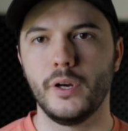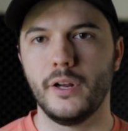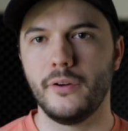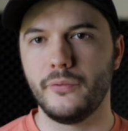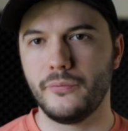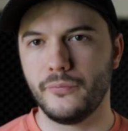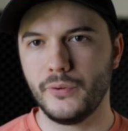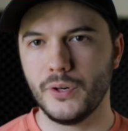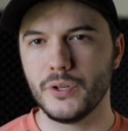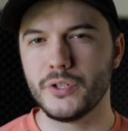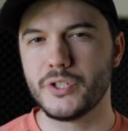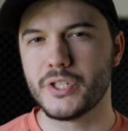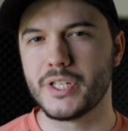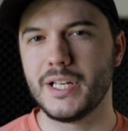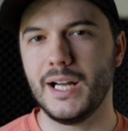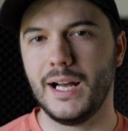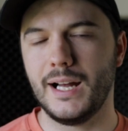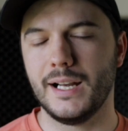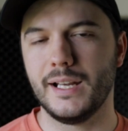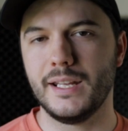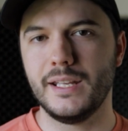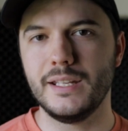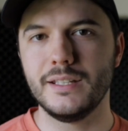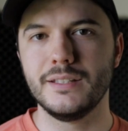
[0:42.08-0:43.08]
I first
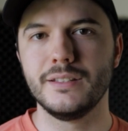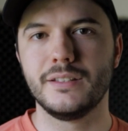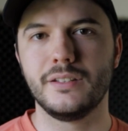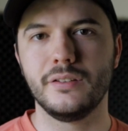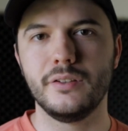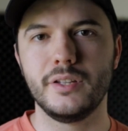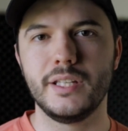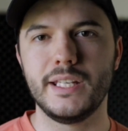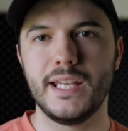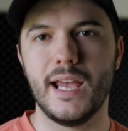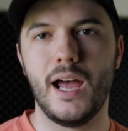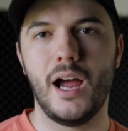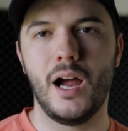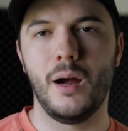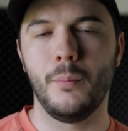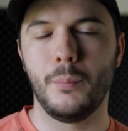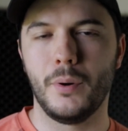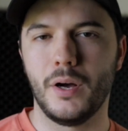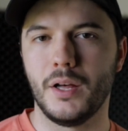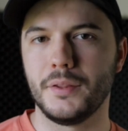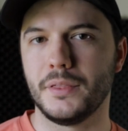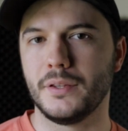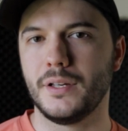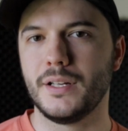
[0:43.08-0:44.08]
got into the app,
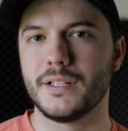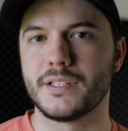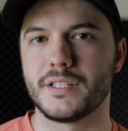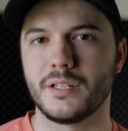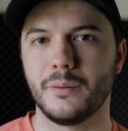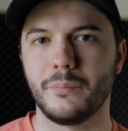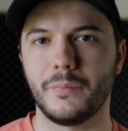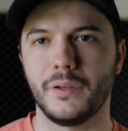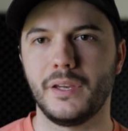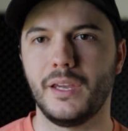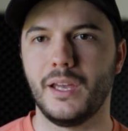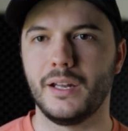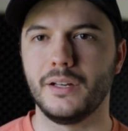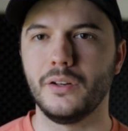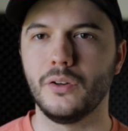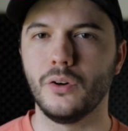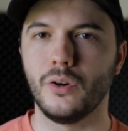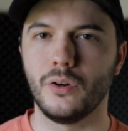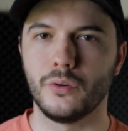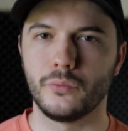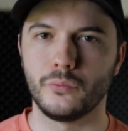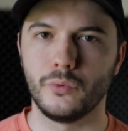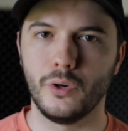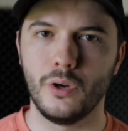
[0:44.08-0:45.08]
I thought something had
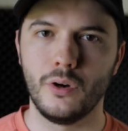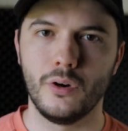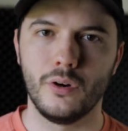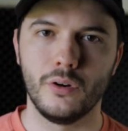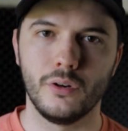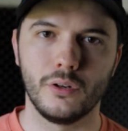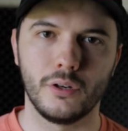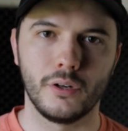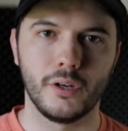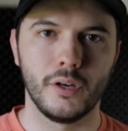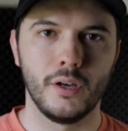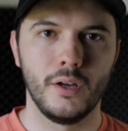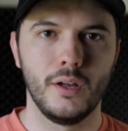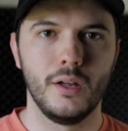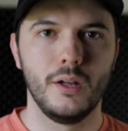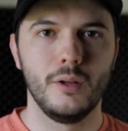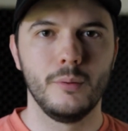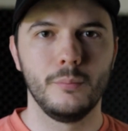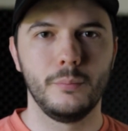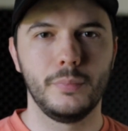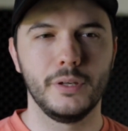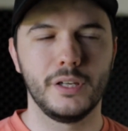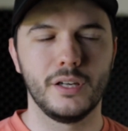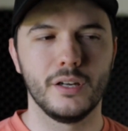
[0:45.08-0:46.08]
gone wrong
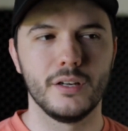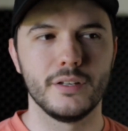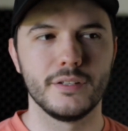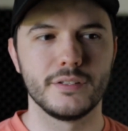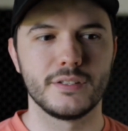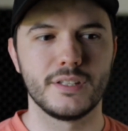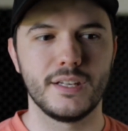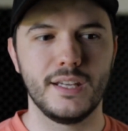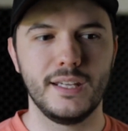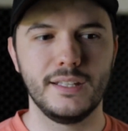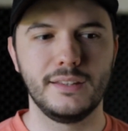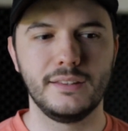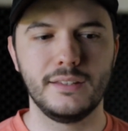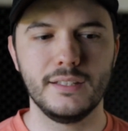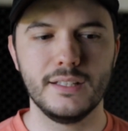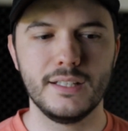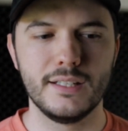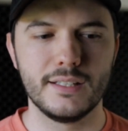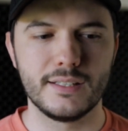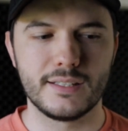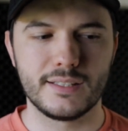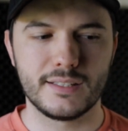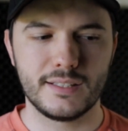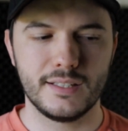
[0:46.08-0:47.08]
because it
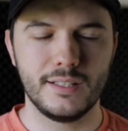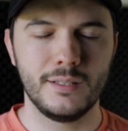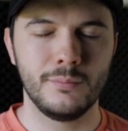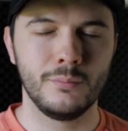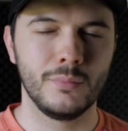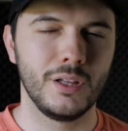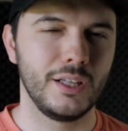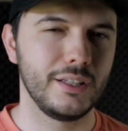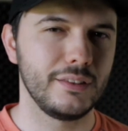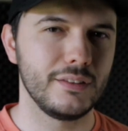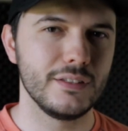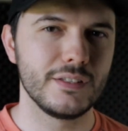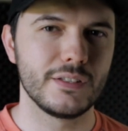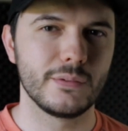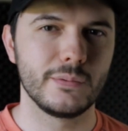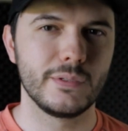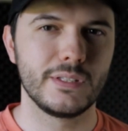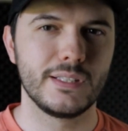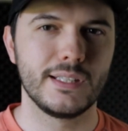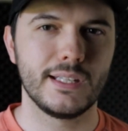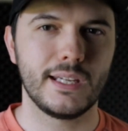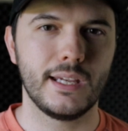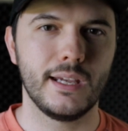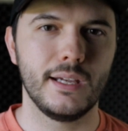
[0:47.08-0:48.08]
didn't seem like this
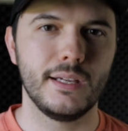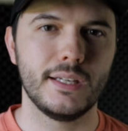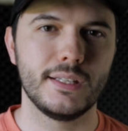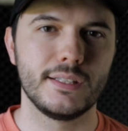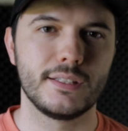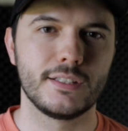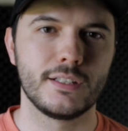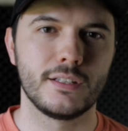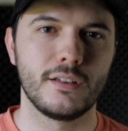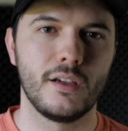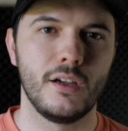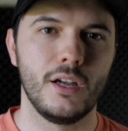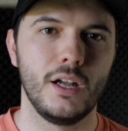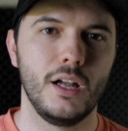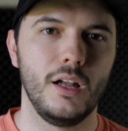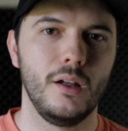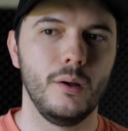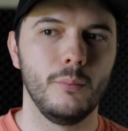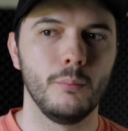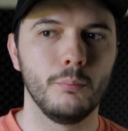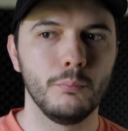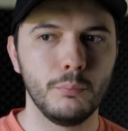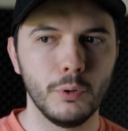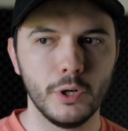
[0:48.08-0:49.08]
was the case,
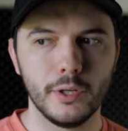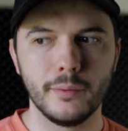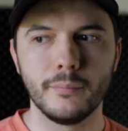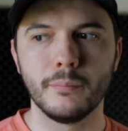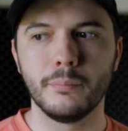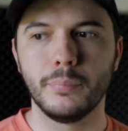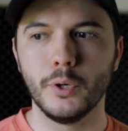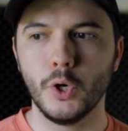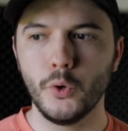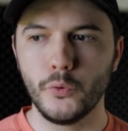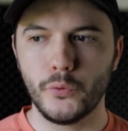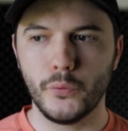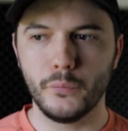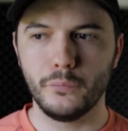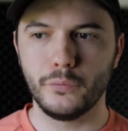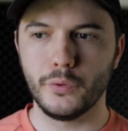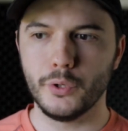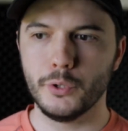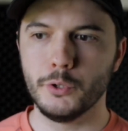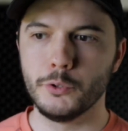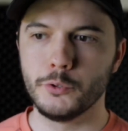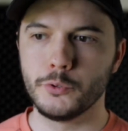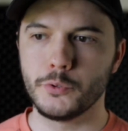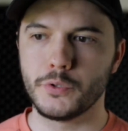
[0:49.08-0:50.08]
but both of
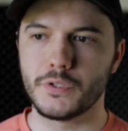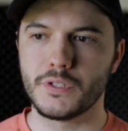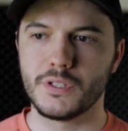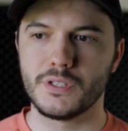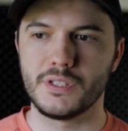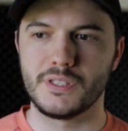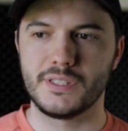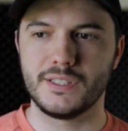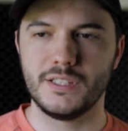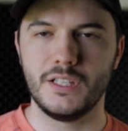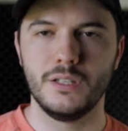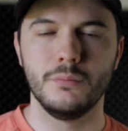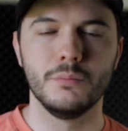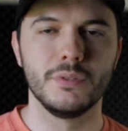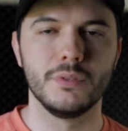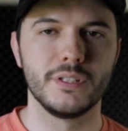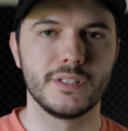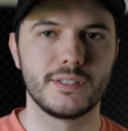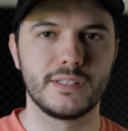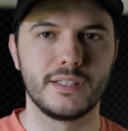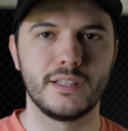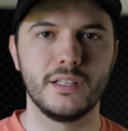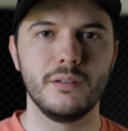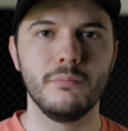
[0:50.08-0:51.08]
those
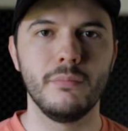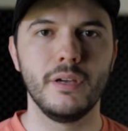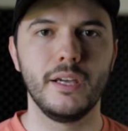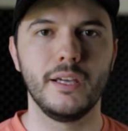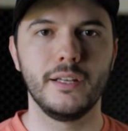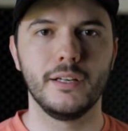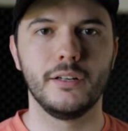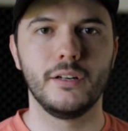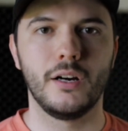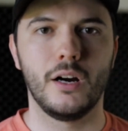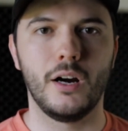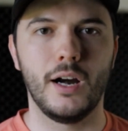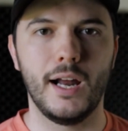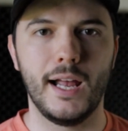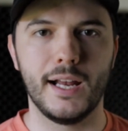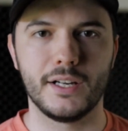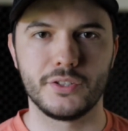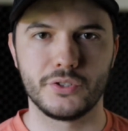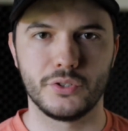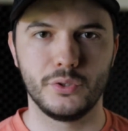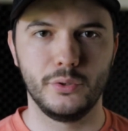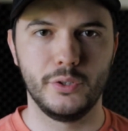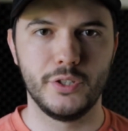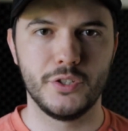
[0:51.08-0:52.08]
statements that they made are
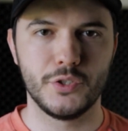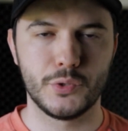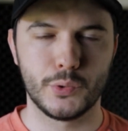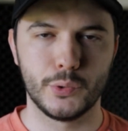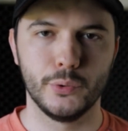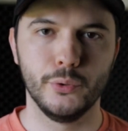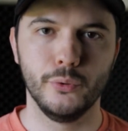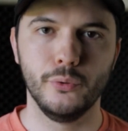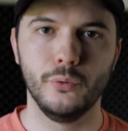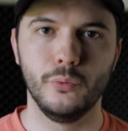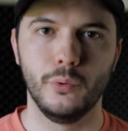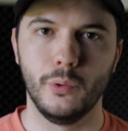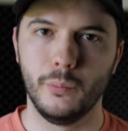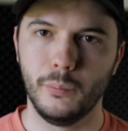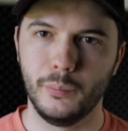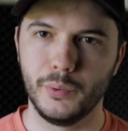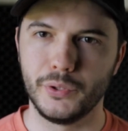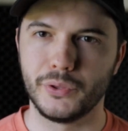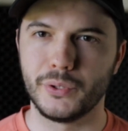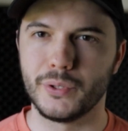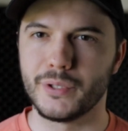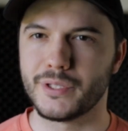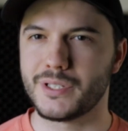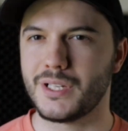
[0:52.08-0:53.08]
actually true,
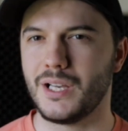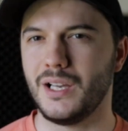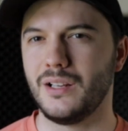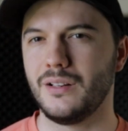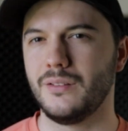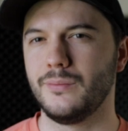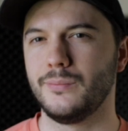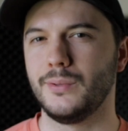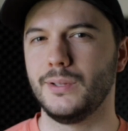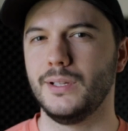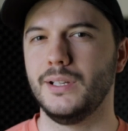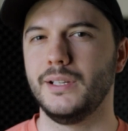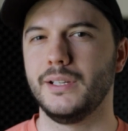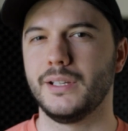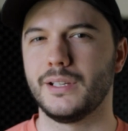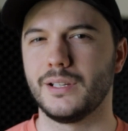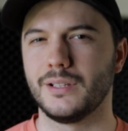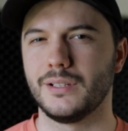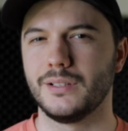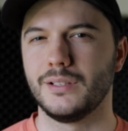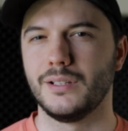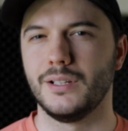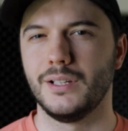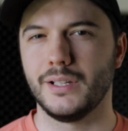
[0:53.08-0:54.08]
but there's kind of like
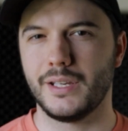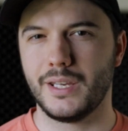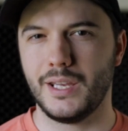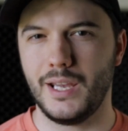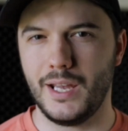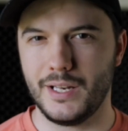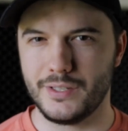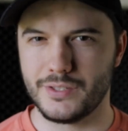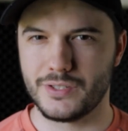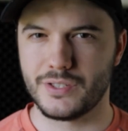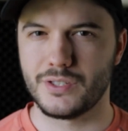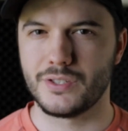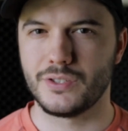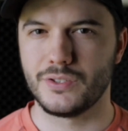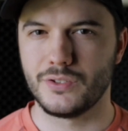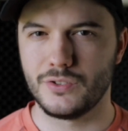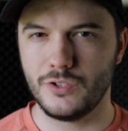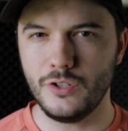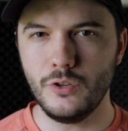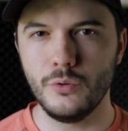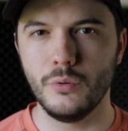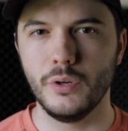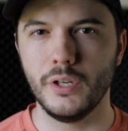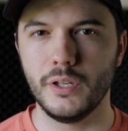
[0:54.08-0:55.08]
a catch
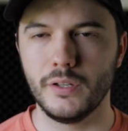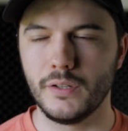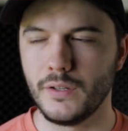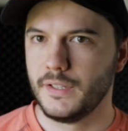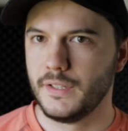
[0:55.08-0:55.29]
to it.